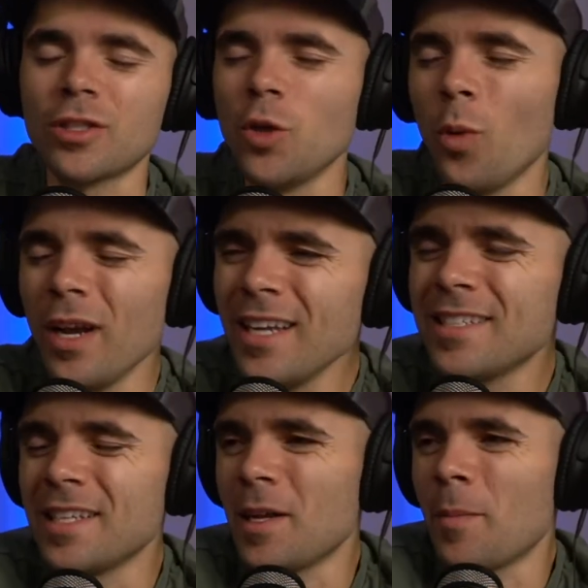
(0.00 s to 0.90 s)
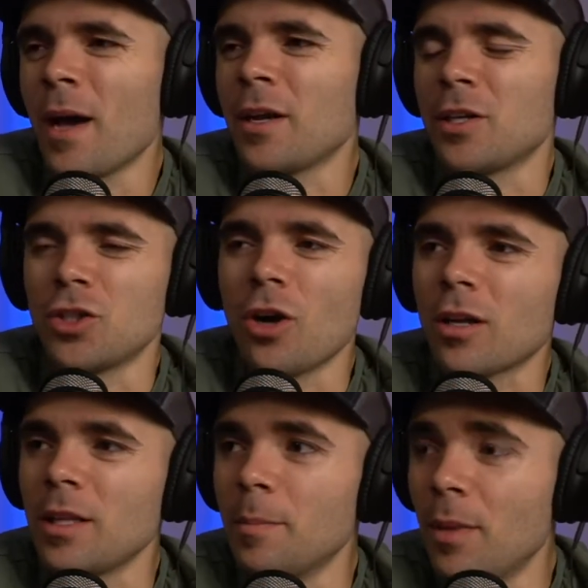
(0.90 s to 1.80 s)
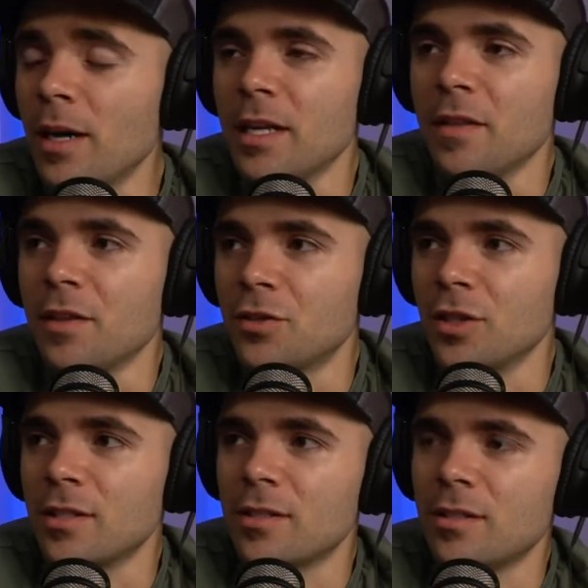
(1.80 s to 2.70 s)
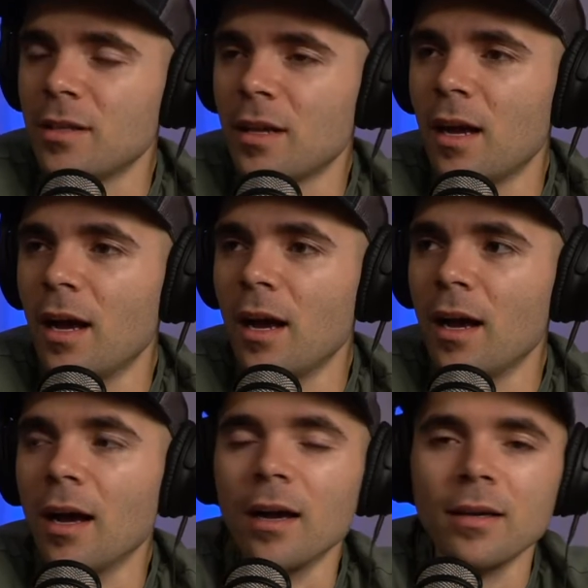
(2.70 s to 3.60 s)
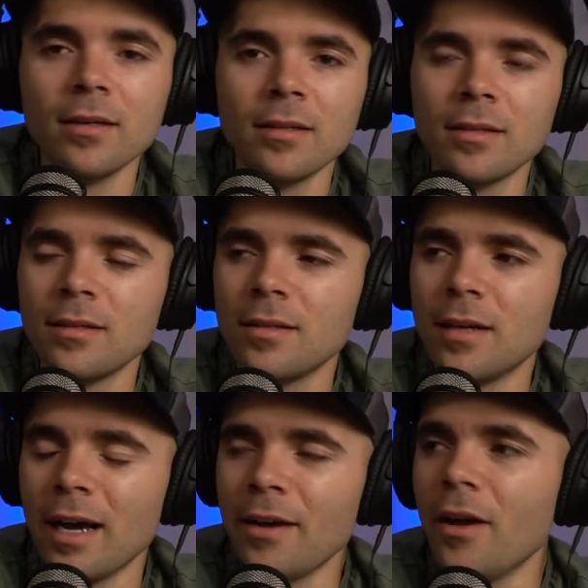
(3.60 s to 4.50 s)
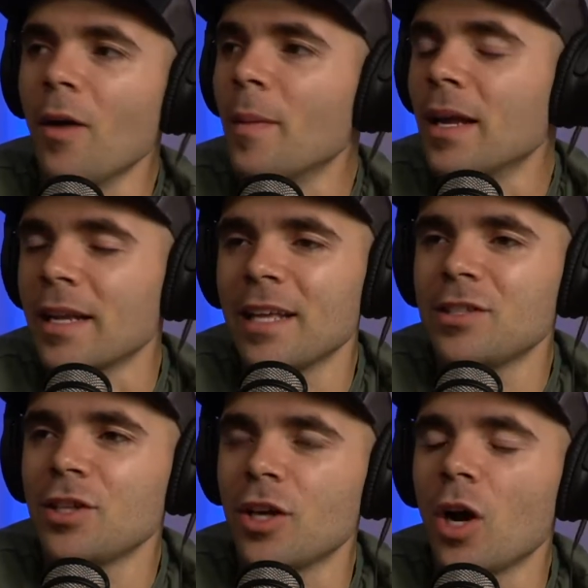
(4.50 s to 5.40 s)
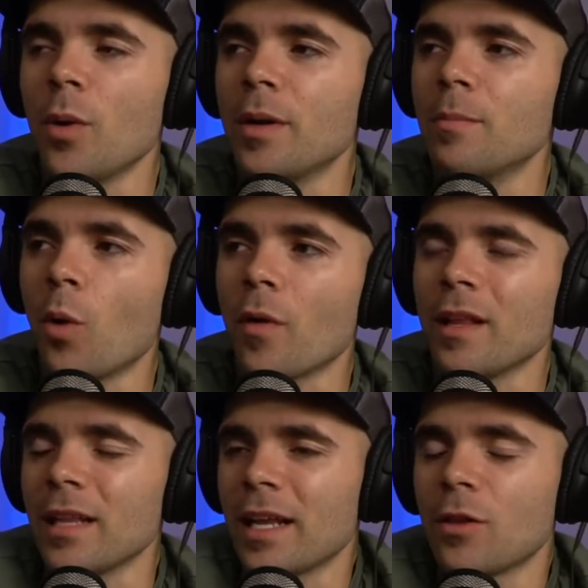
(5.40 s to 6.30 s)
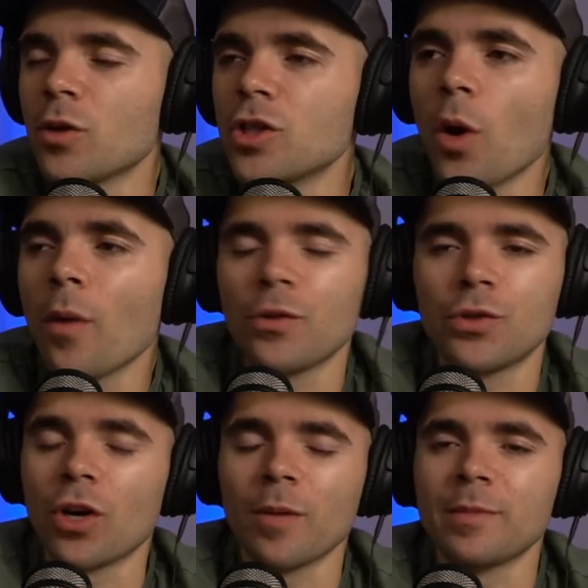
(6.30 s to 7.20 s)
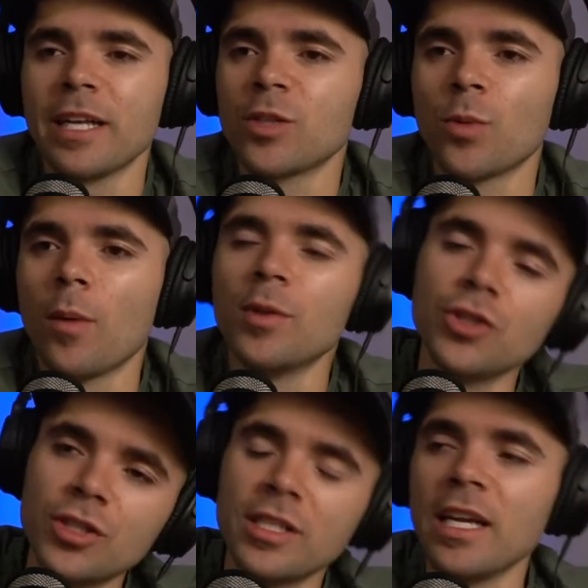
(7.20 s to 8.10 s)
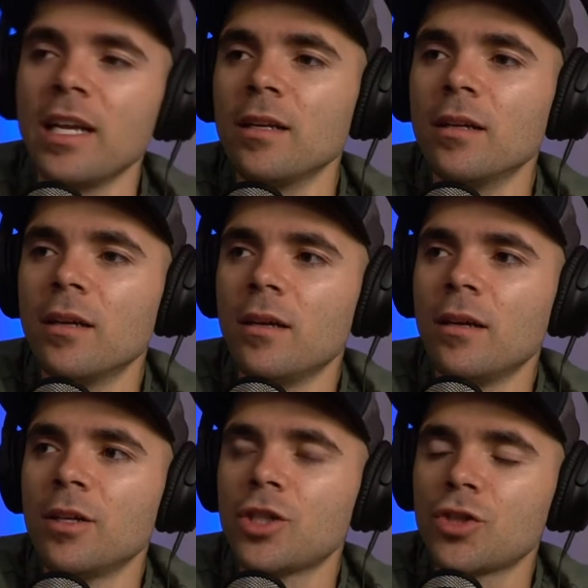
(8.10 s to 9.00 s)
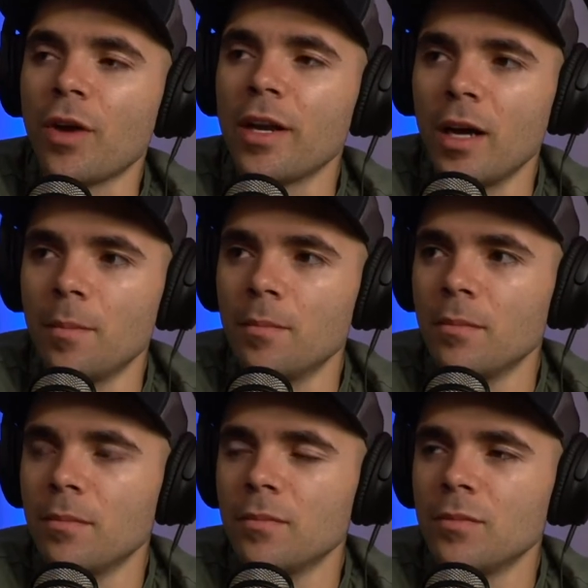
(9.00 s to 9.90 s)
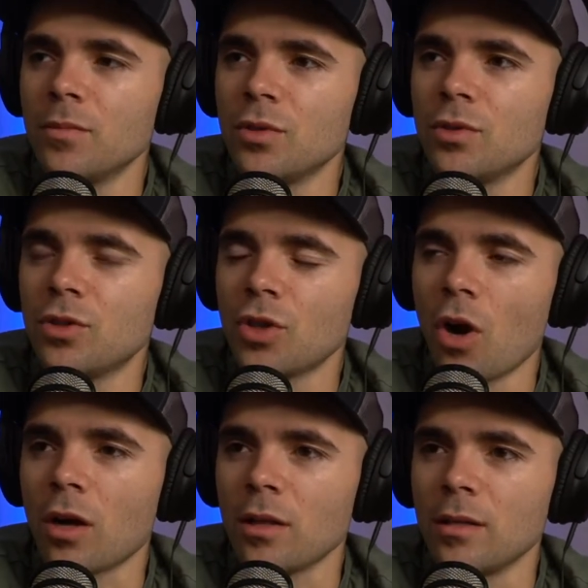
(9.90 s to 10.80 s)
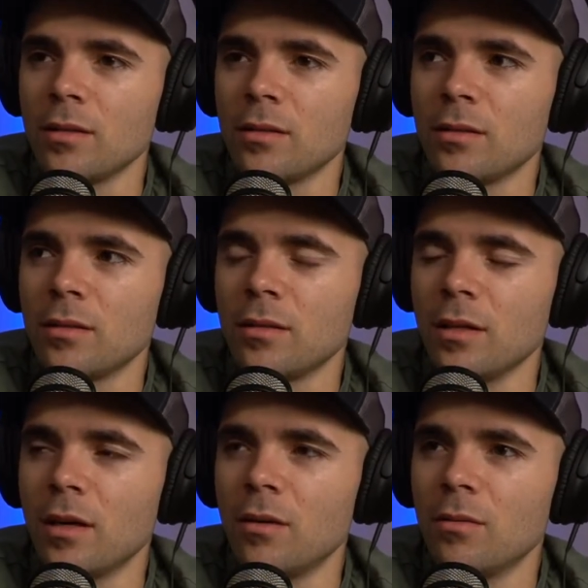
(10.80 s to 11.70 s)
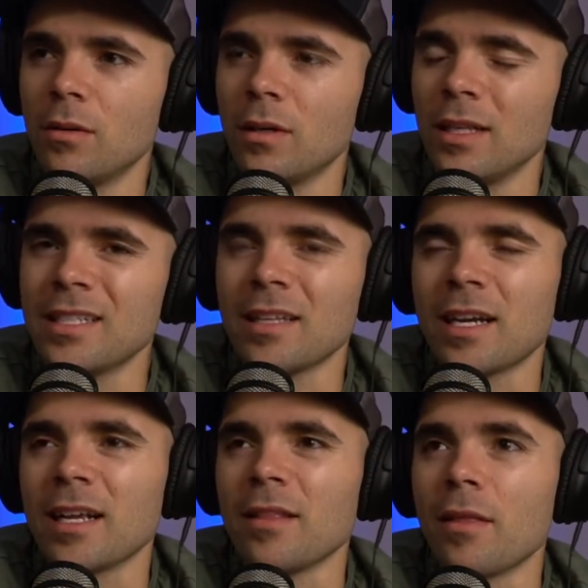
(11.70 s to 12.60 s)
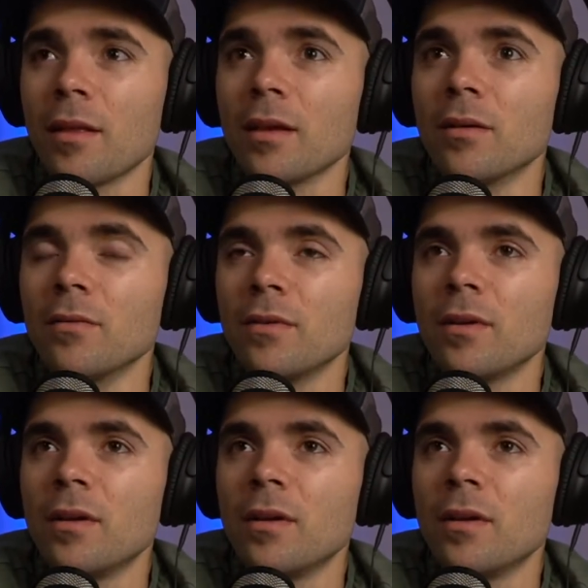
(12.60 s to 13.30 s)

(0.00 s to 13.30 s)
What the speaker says: Dude, what is it about a chocolate bunny that just, I don't know, man. It gets you going more than, like, there's no other circumstance where I would just eat straight up chocolate, At least not that I can think of.